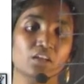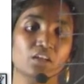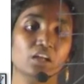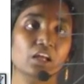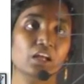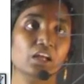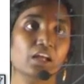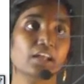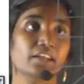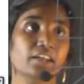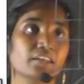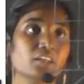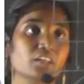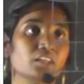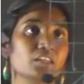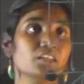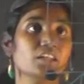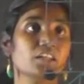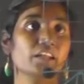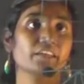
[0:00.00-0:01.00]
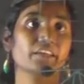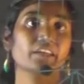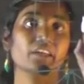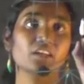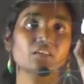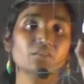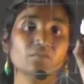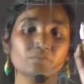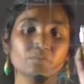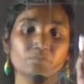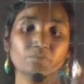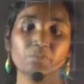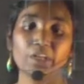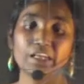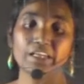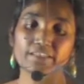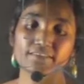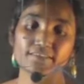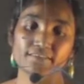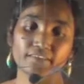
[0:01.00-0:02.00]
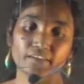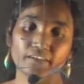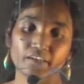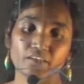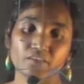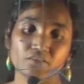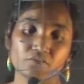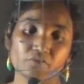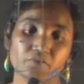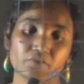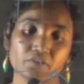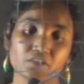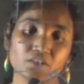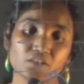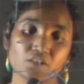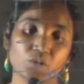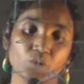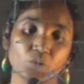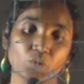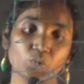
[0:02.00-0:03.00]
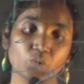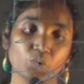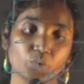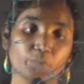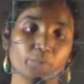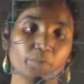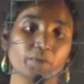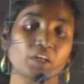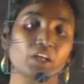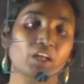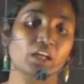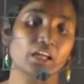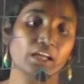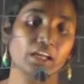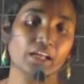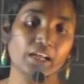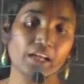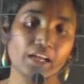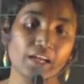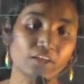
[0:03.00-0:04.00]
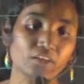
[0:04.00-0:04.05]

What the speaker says: and here I can place it, right? So which is q2, and